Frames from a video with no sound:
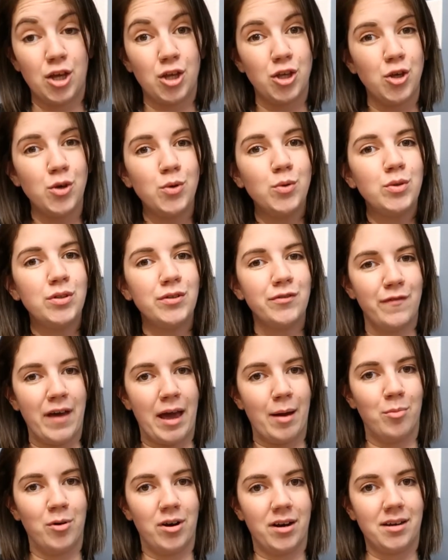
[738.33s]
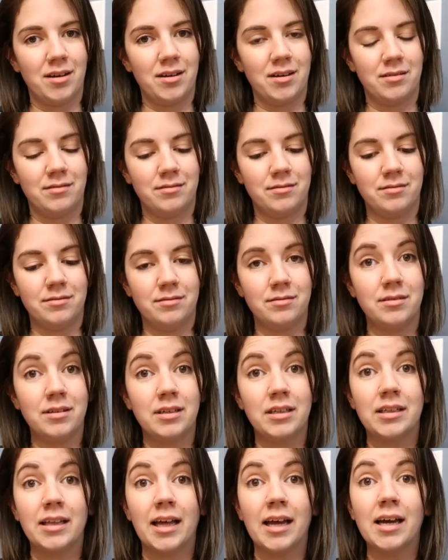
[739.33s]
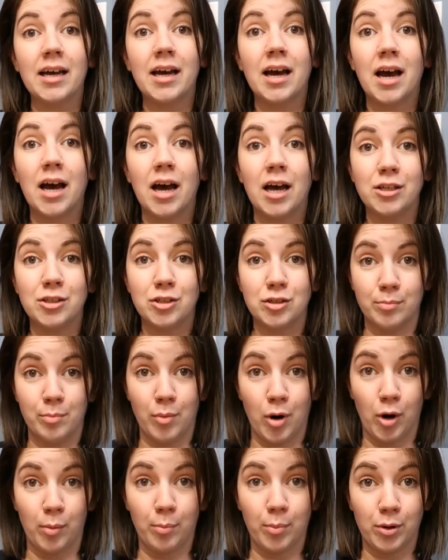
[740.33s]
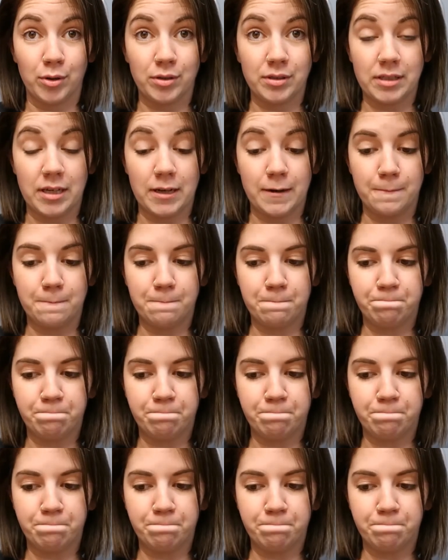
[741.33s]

Use fabric, like a smart person.